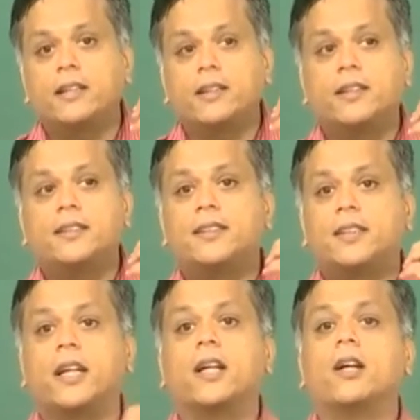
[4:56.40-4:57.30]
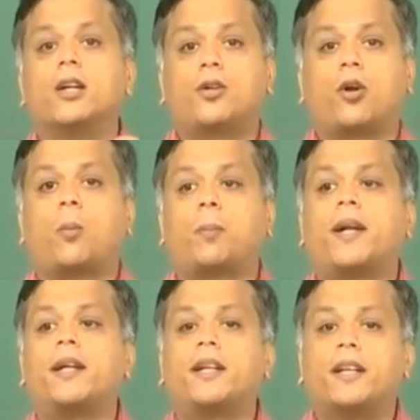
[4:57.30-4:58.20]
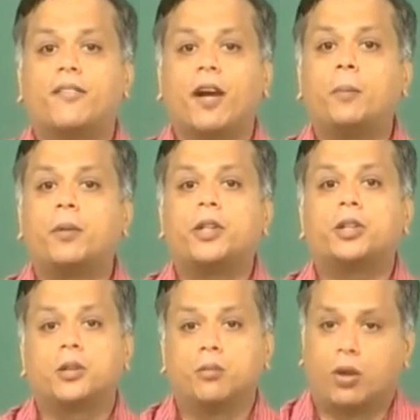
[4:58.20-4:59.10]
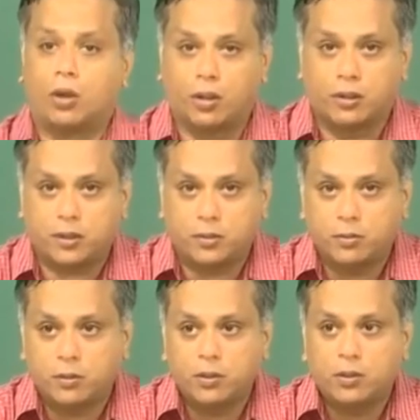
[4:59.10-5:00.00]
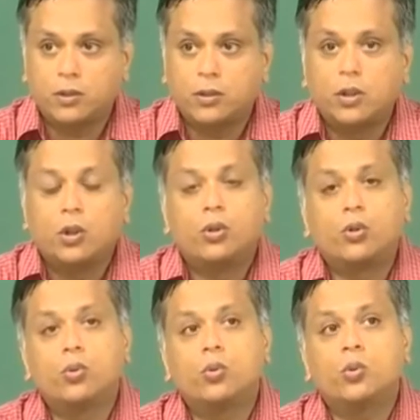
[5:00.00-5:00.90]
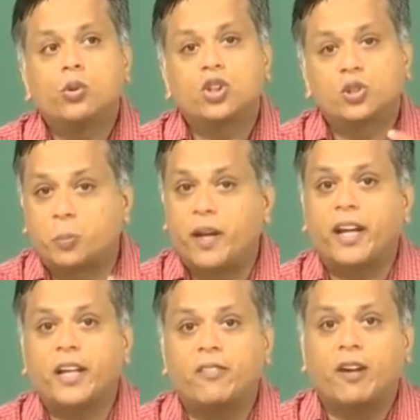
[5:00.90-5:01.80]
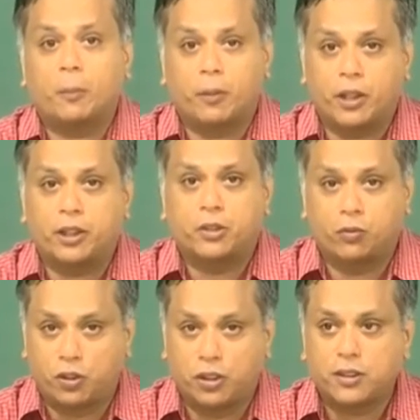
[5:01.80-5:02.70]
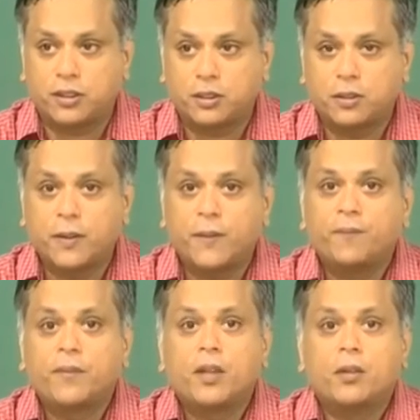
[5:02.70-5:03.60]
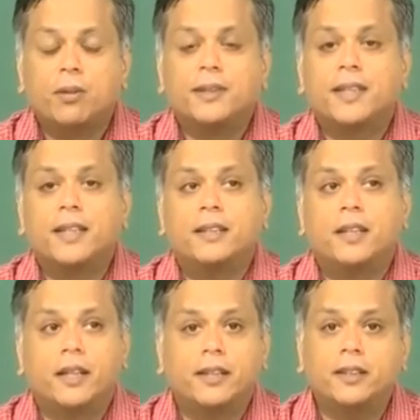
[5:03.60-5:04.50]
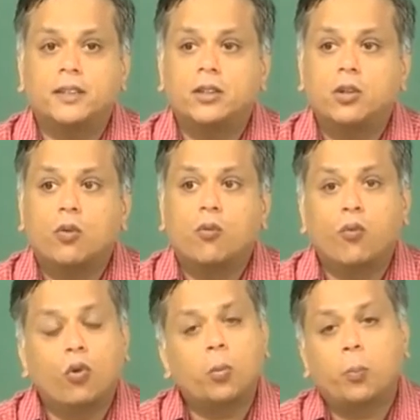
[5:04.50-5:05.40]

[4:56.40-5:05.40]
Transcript: these single droplet evaporation models to spray evaporation first, we said there is 4